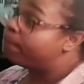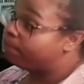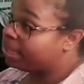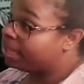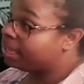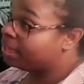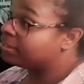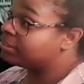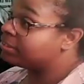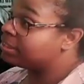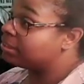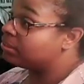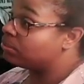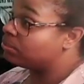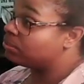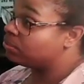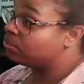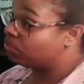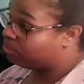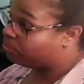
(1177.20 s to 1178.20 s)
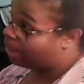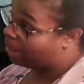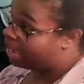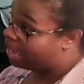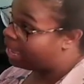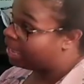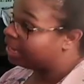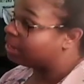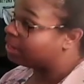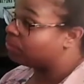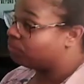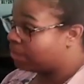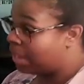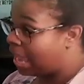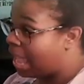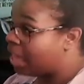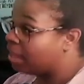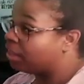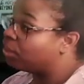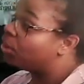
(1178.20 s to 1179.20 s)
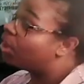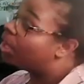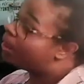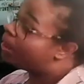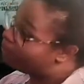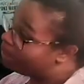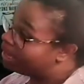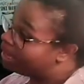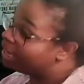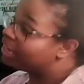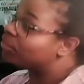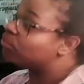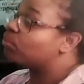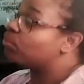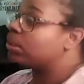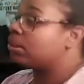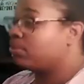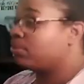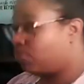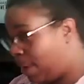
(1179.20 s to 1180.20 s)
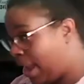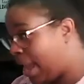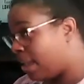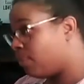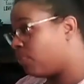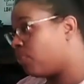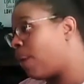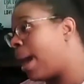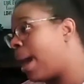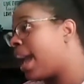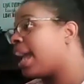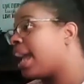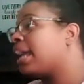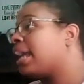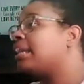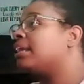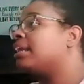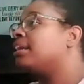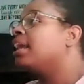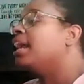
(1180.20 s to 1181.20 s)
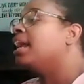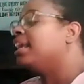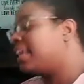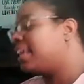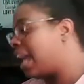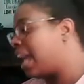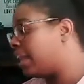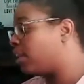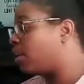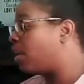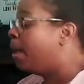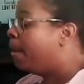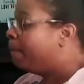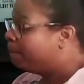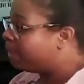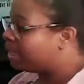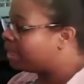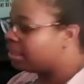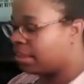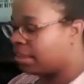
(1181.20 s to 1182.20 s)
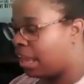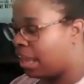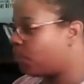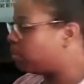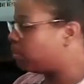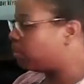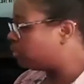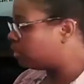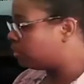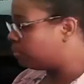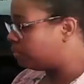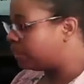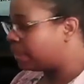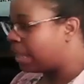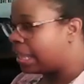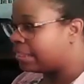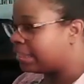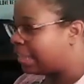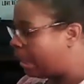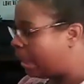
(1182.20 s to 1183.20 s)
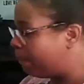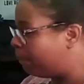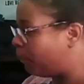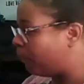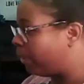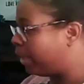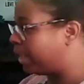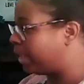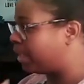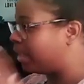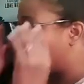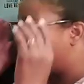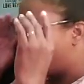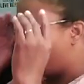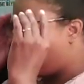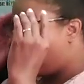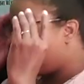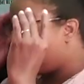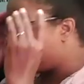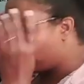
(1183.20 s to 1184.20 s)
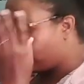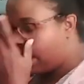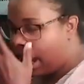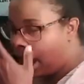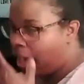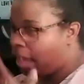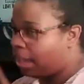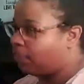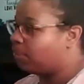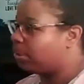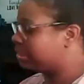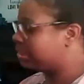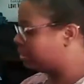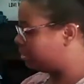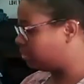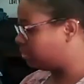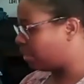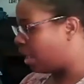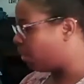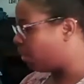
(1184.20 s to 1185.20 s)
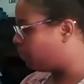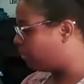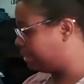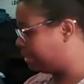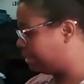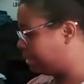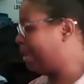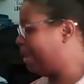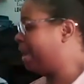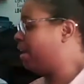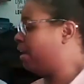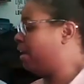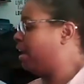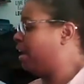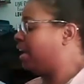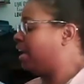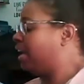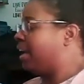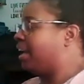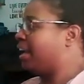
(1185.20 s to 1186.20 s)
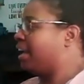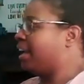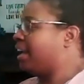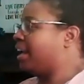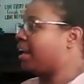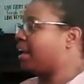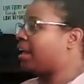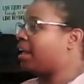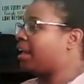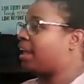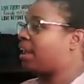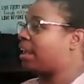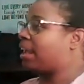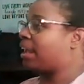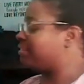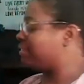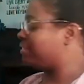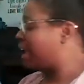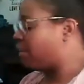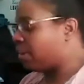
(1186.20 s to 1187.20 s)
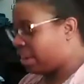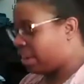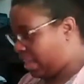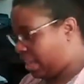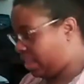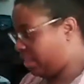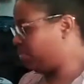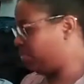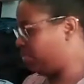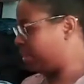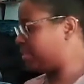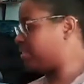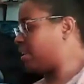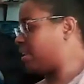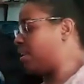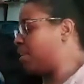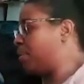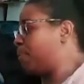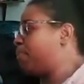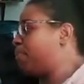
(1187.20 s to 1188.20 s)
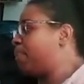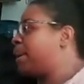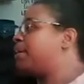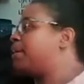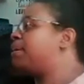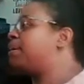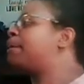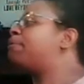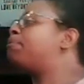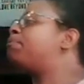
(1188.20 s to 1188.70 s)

mixed in with red and yellow, mixed with red, white, and yellow. It would just be at that point, we forgot what the song was about. It's now a color mix song, but